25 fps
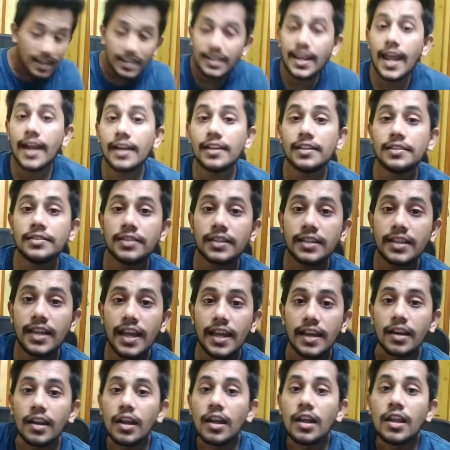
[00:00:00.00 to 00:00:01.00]
that is
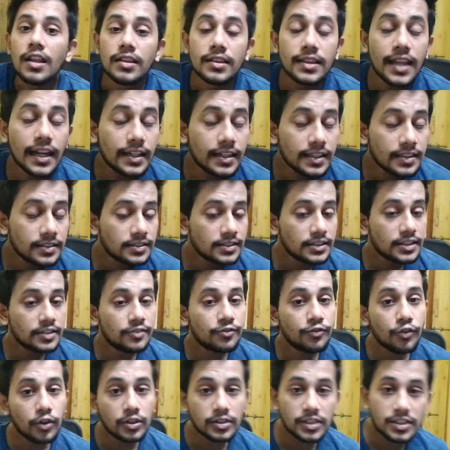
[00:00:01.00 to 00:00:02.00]
again, that is it
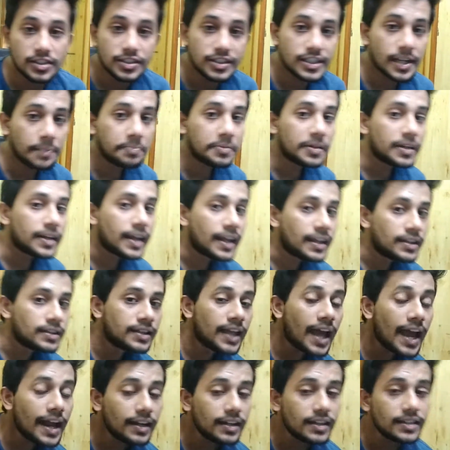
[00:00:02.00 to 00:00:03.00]
for this chapter, and
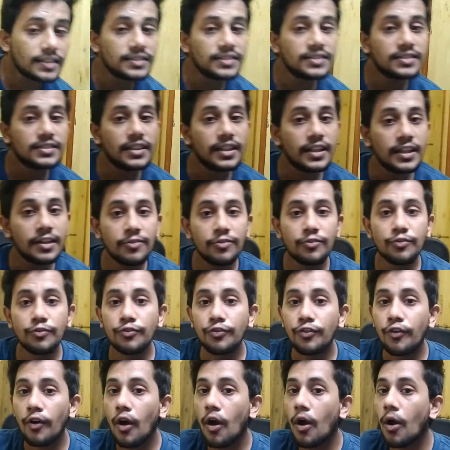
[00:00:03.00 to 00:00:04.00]
that is it
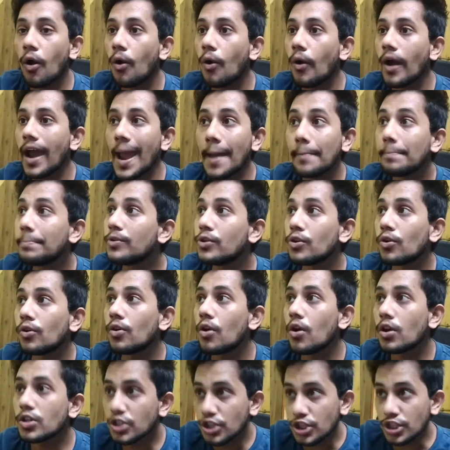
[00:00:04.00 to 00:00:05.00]
for
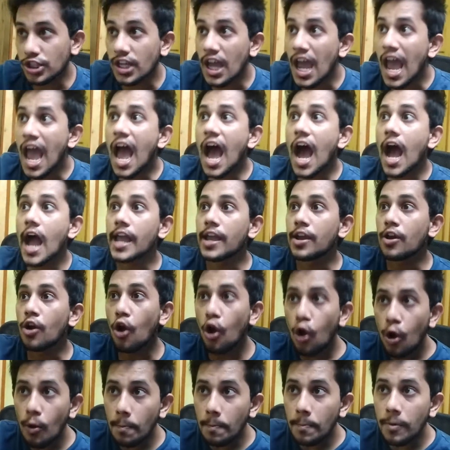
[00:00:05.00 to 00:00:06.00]
embryology. I
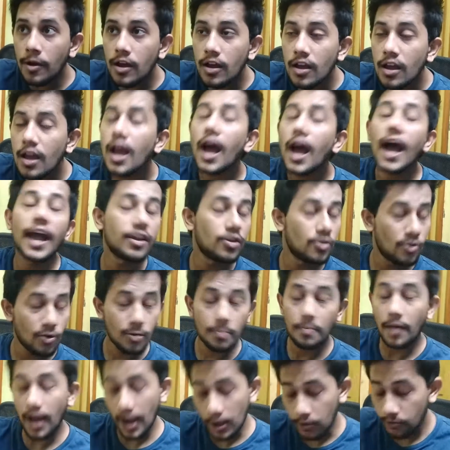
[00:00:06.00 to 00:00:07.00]
hope I
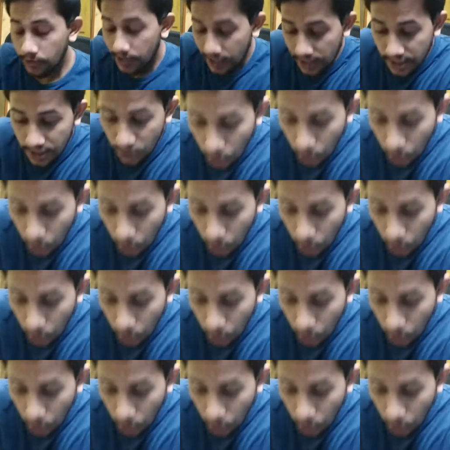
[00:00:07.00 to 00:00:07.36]
hope, I really